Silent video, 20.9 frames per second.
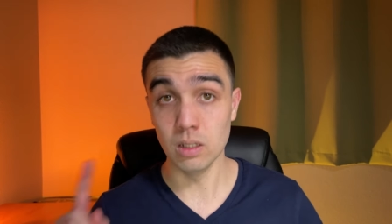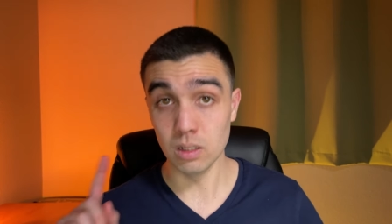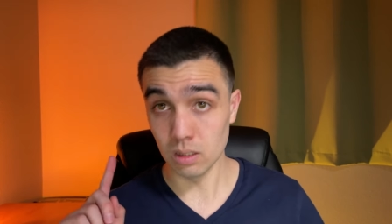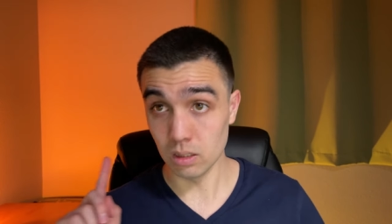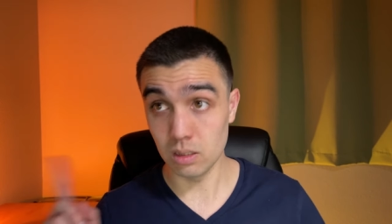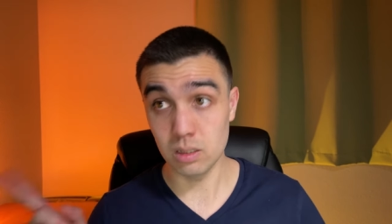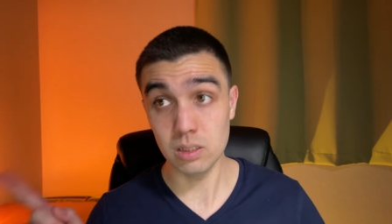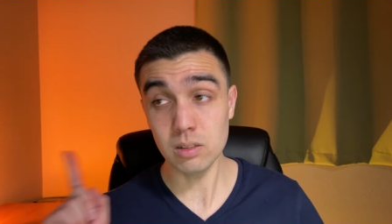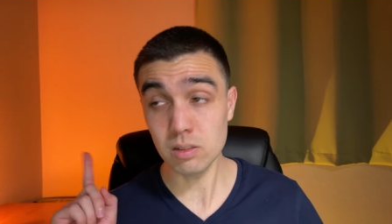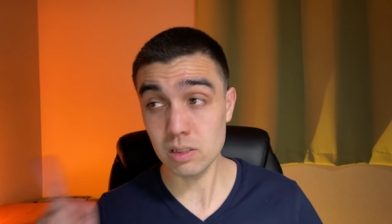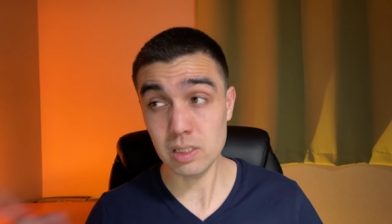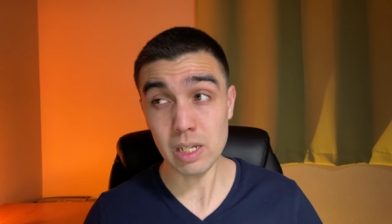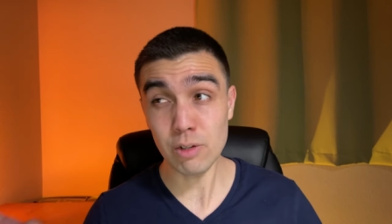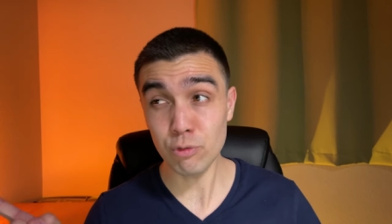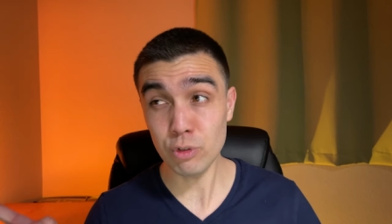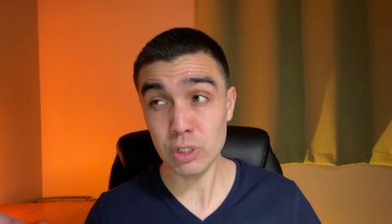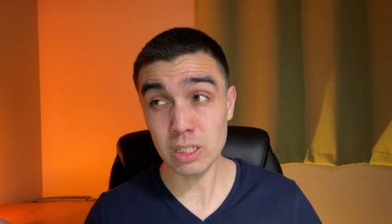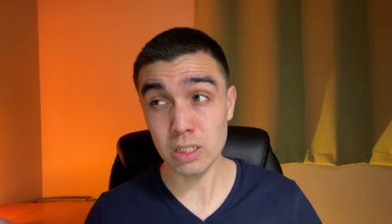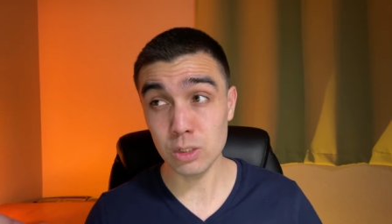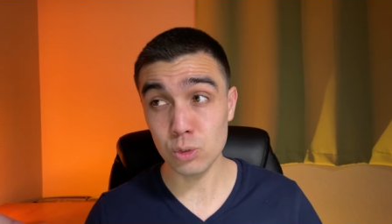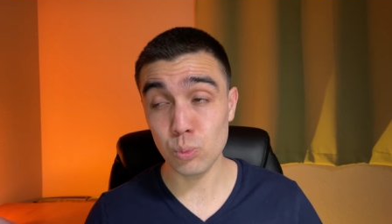This
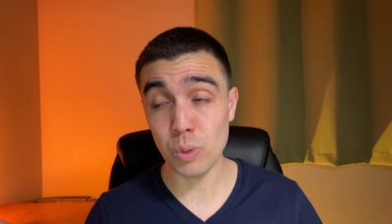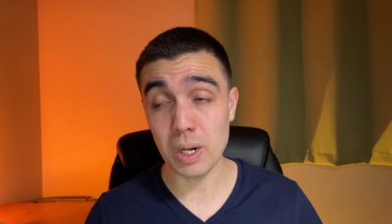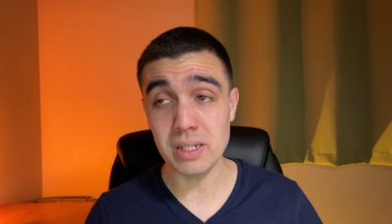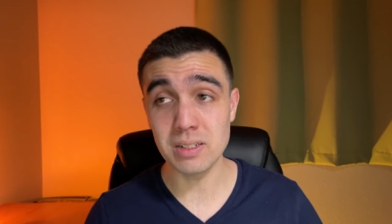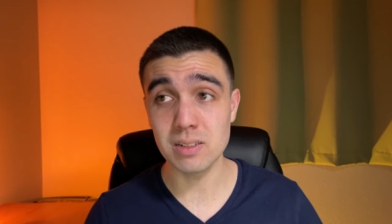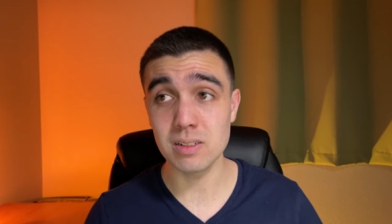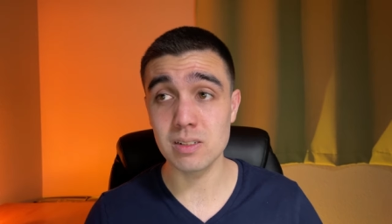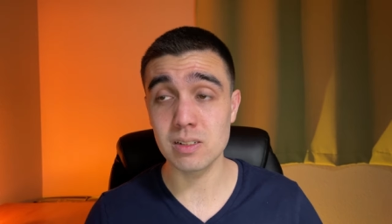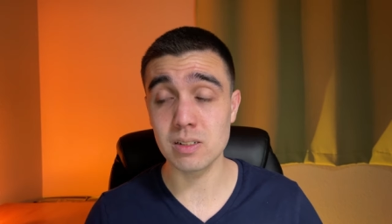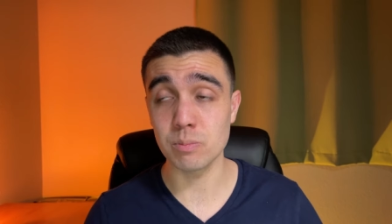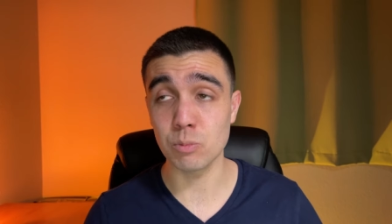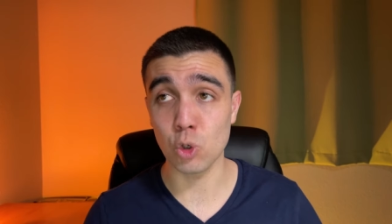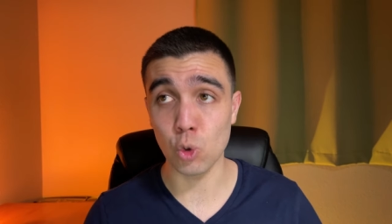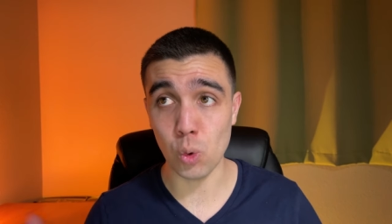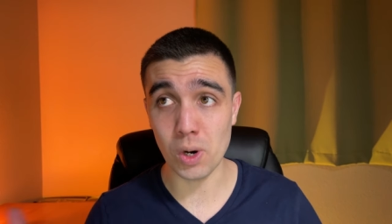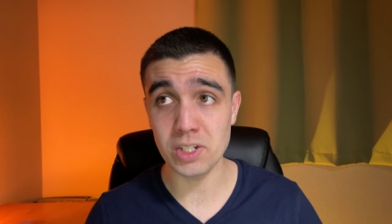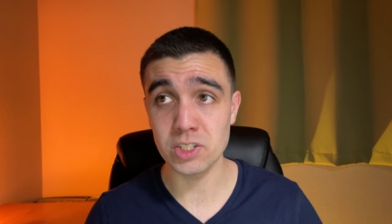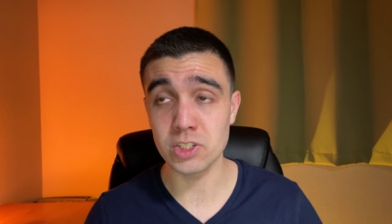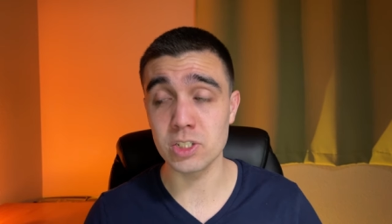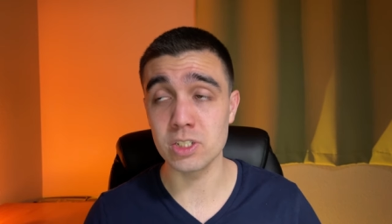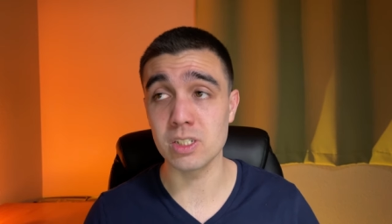definitely raises some
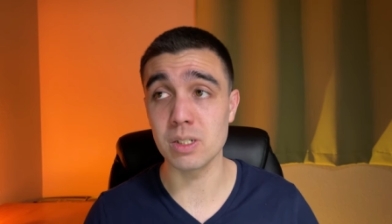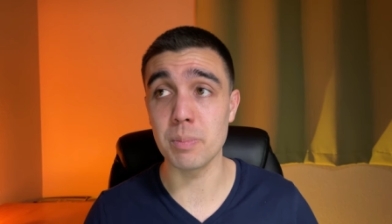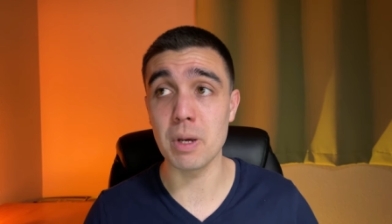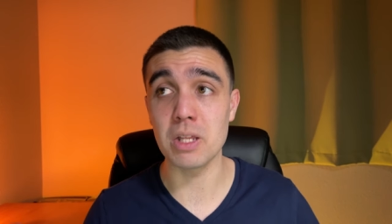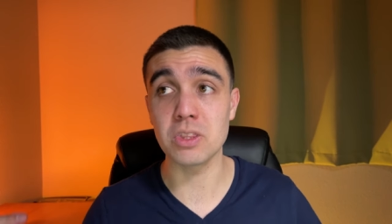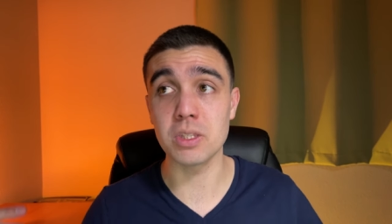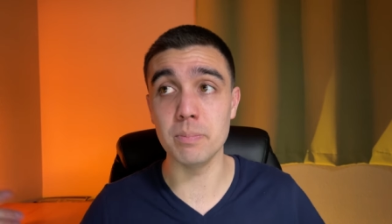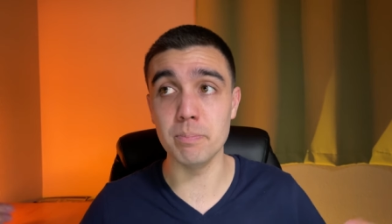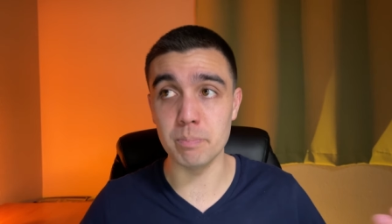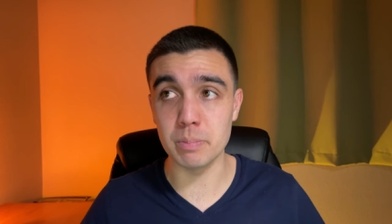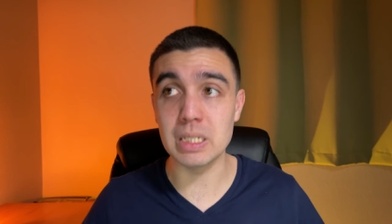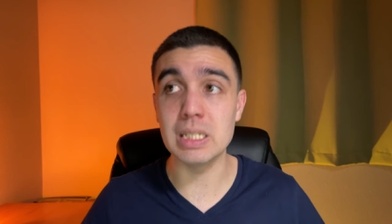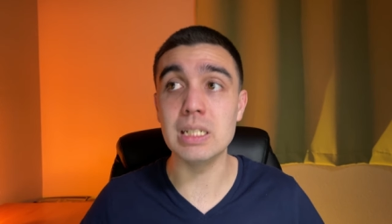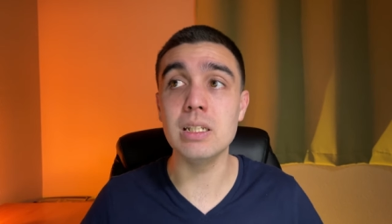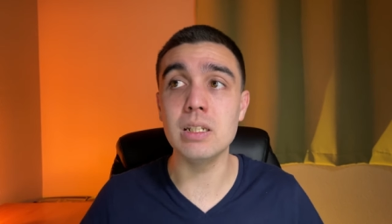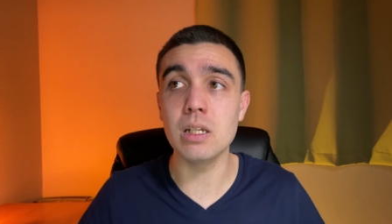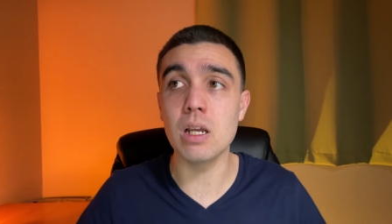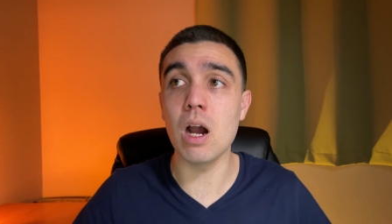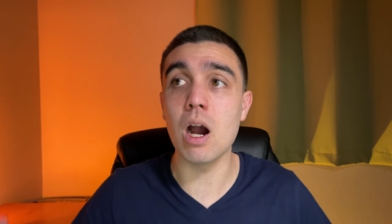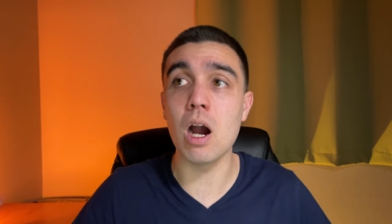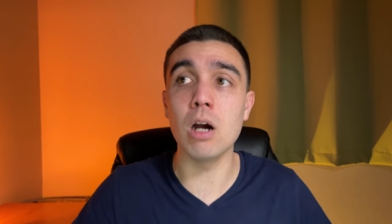questions about the
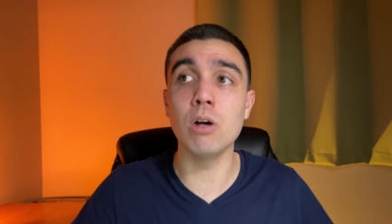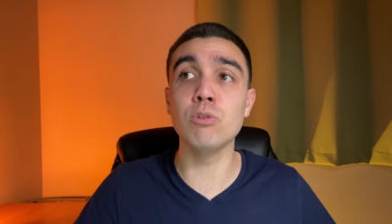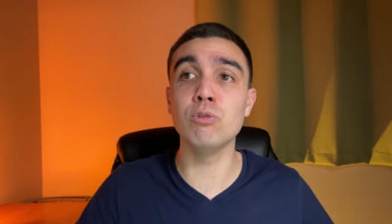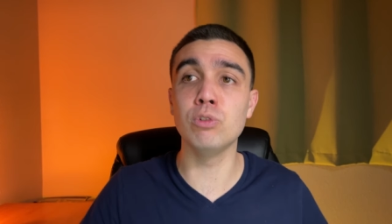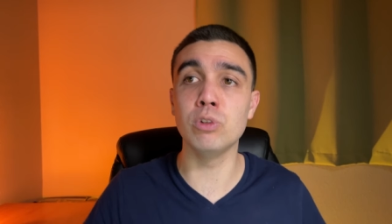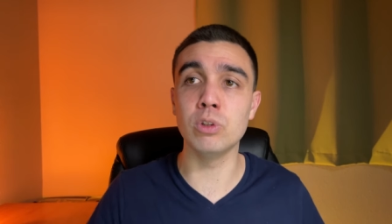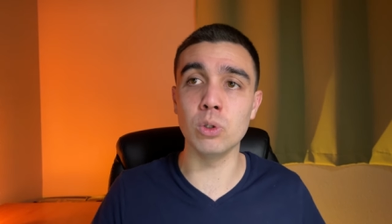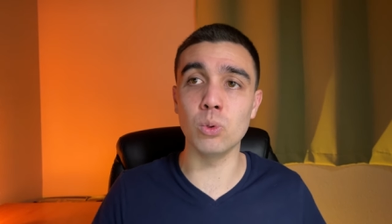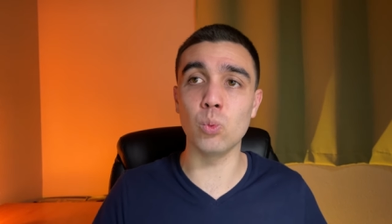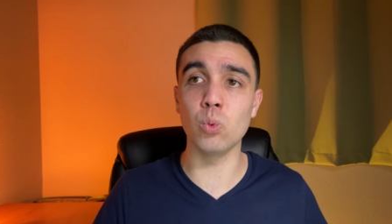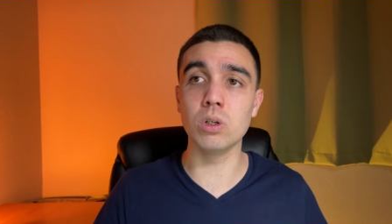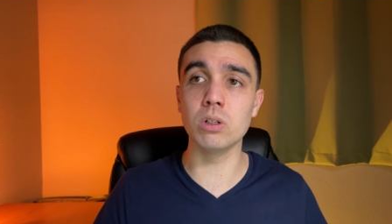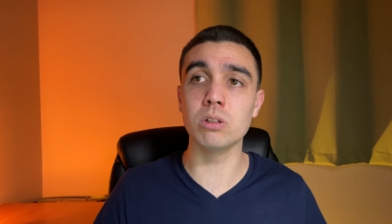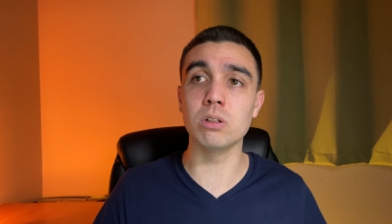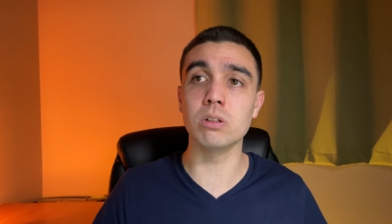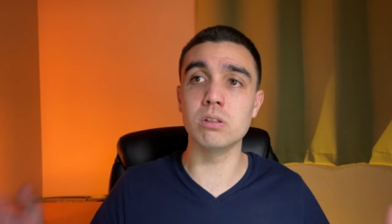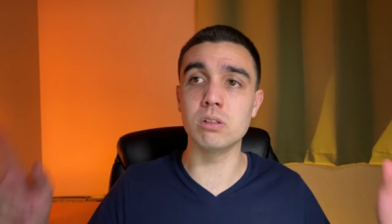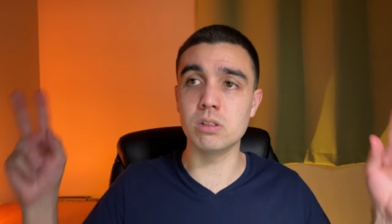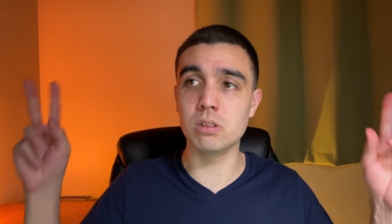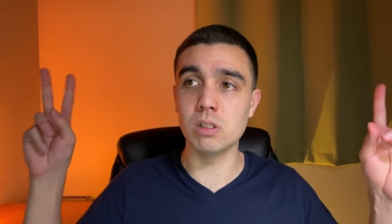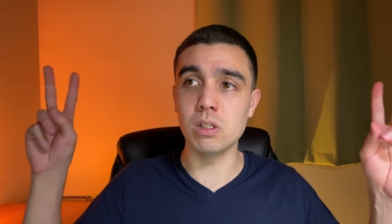meaning of the
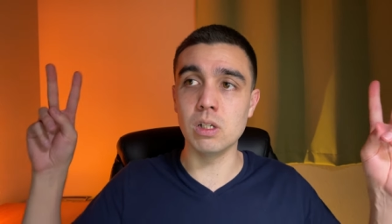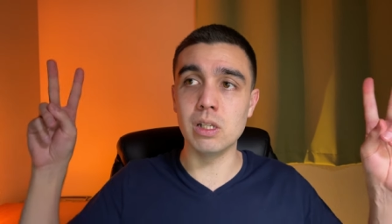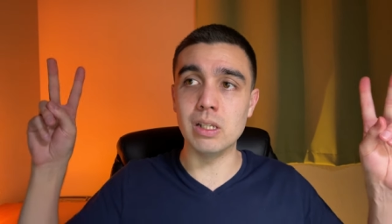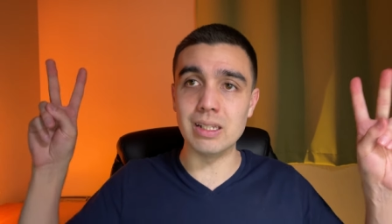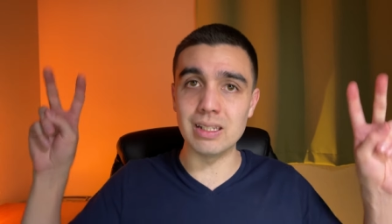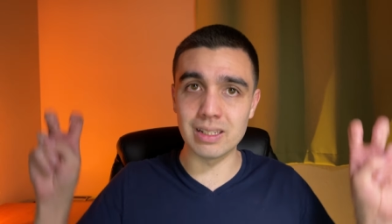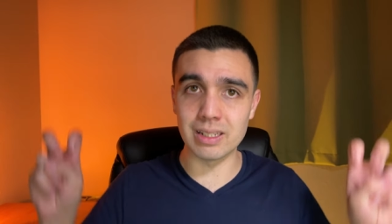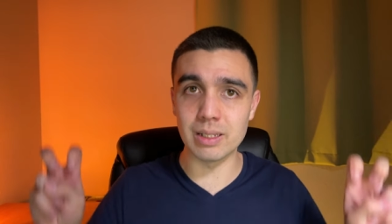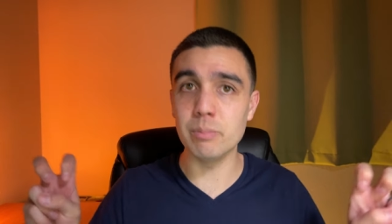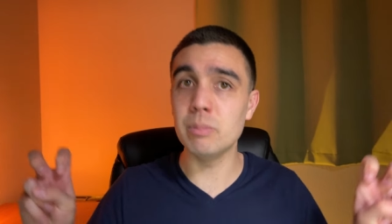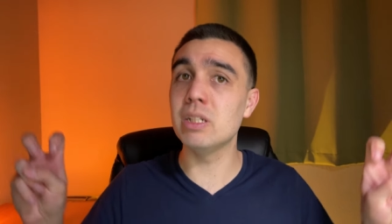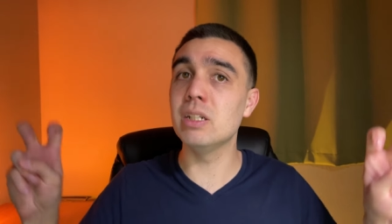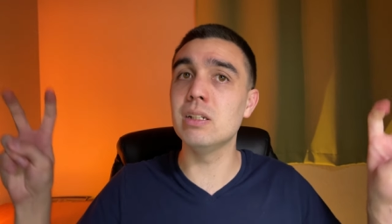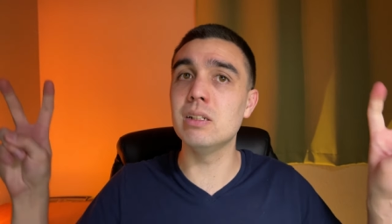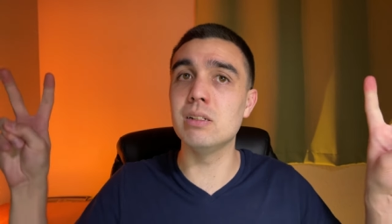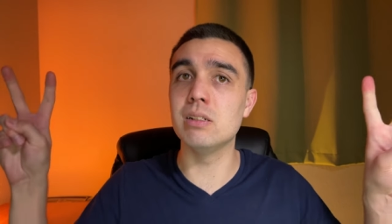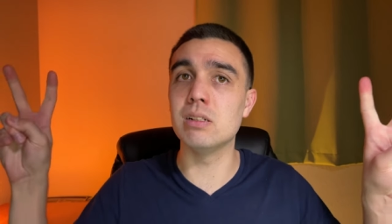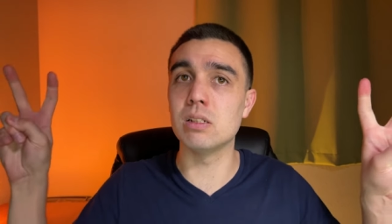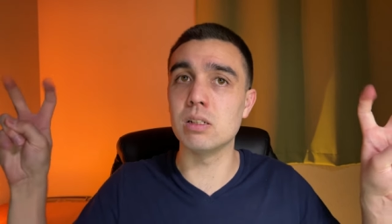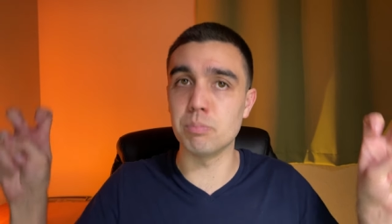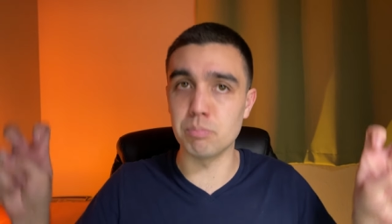words limited
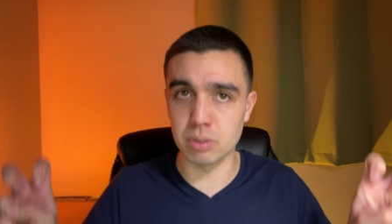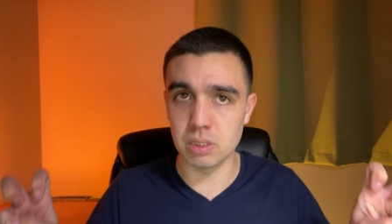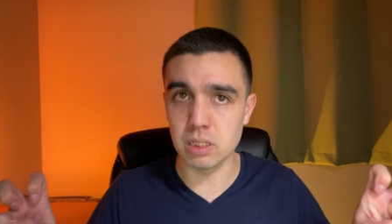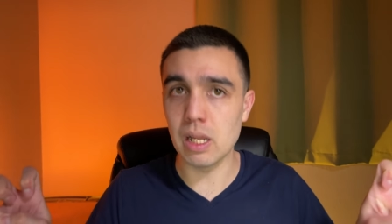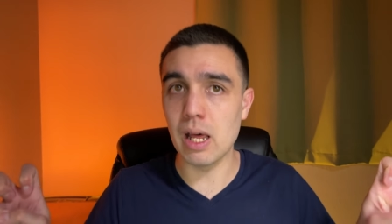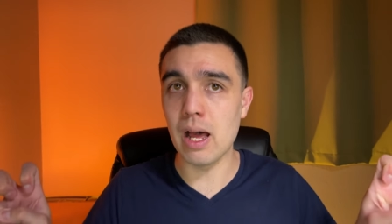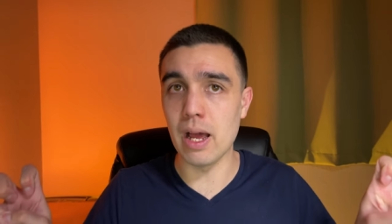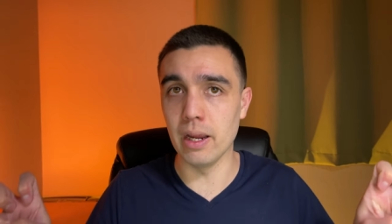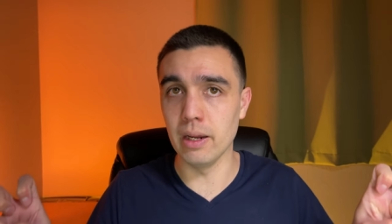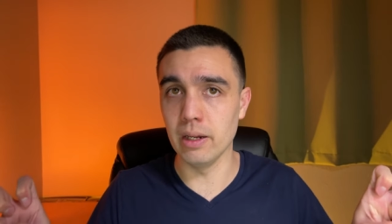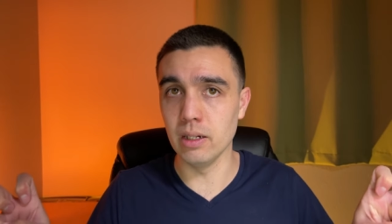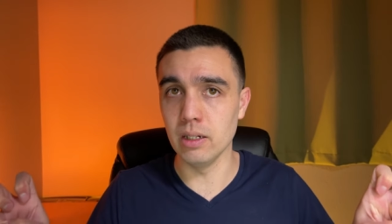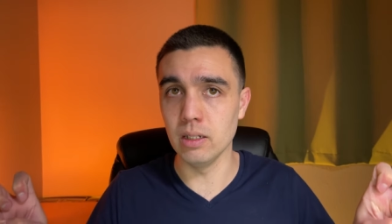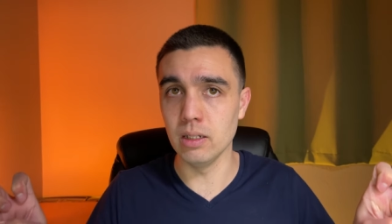supply.